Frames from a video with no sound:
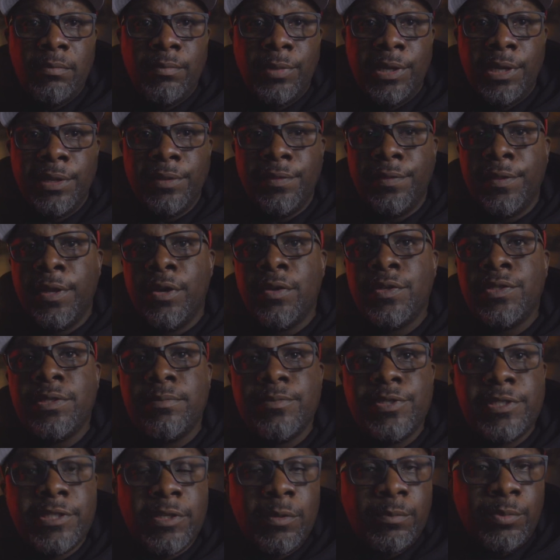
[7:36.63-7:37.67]
But there are
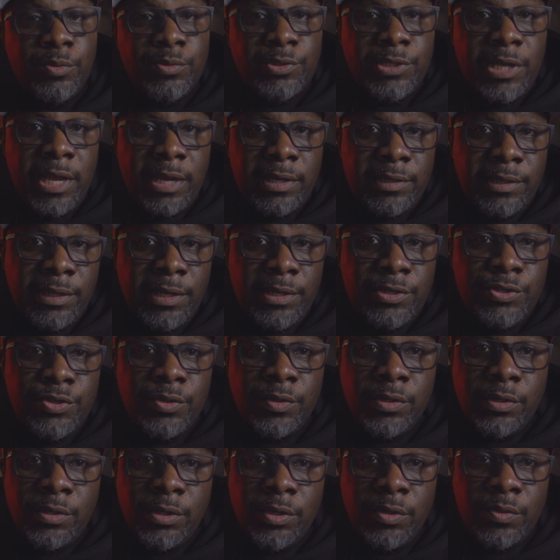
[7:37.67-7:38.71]
some simple techniques
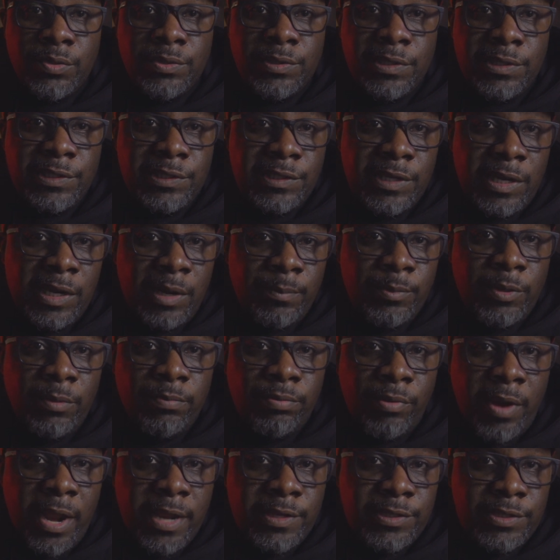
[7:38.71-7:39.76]
you can use to set up your
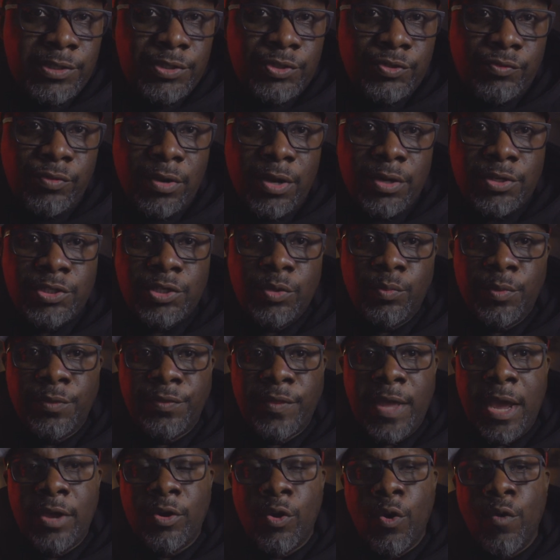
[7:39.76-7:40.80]
pricing structure
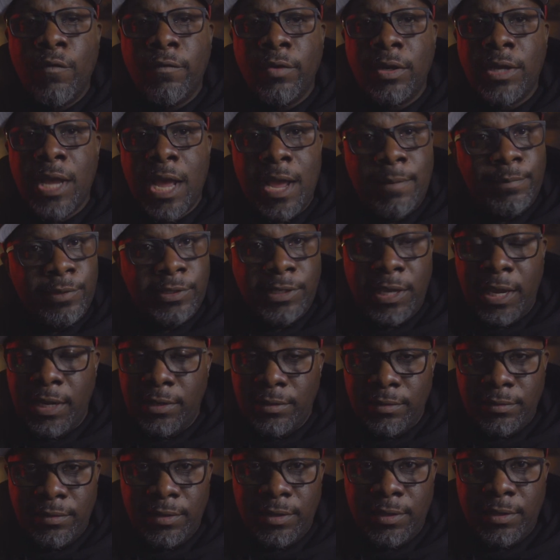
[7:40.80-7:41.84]
without
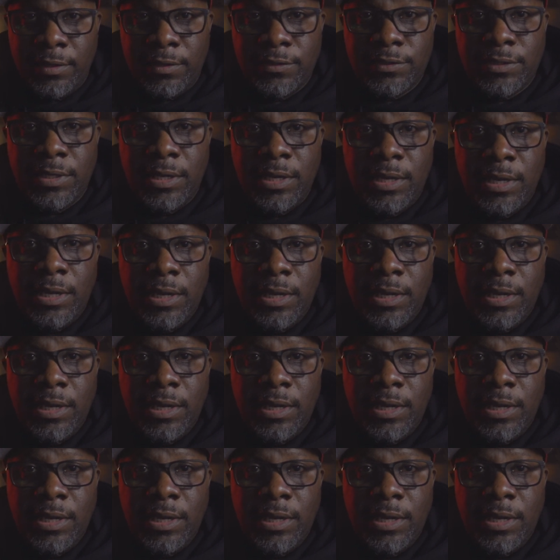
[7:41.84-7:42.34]
overcomplicating things.